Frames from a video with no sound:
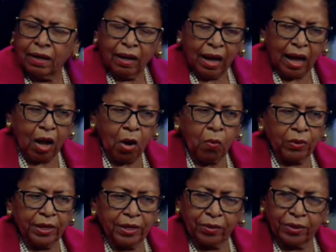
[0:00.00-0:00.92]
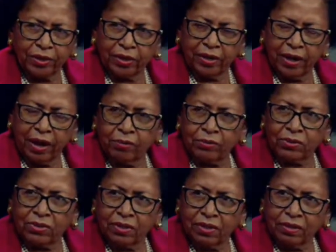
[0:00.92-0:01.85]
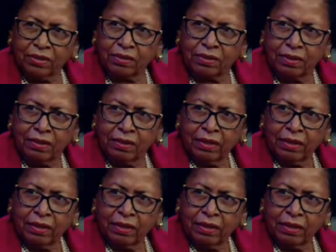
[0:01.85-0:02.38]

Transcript: how are they going to announce this?